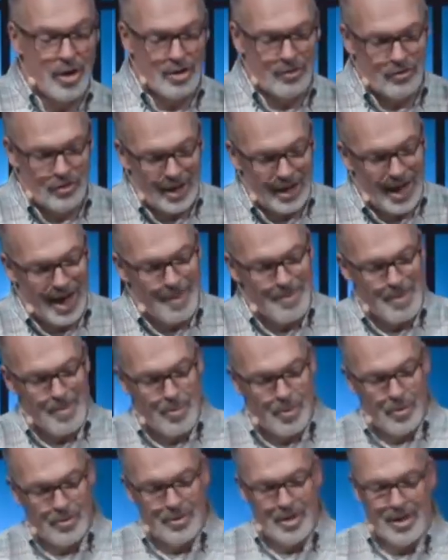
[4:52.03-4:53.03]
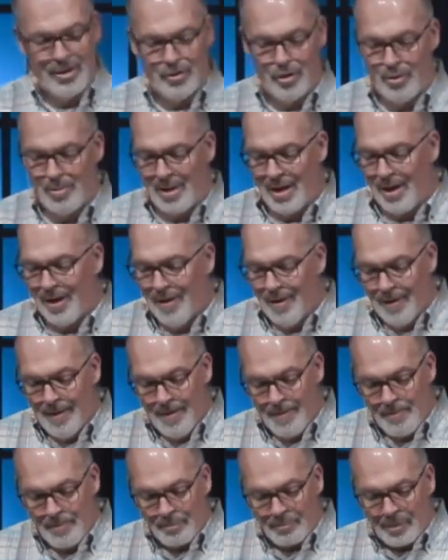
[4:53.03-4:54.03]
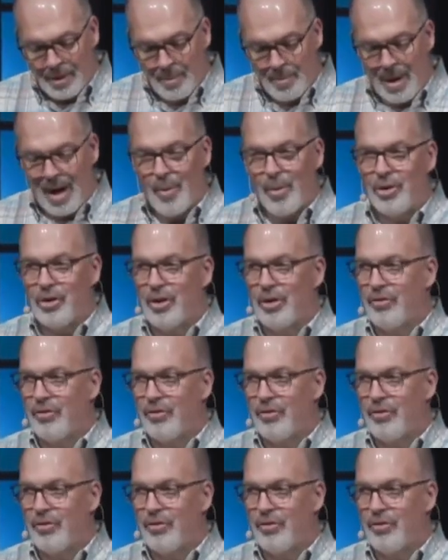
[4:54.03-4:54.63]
to sing happy birthday to me, but I want you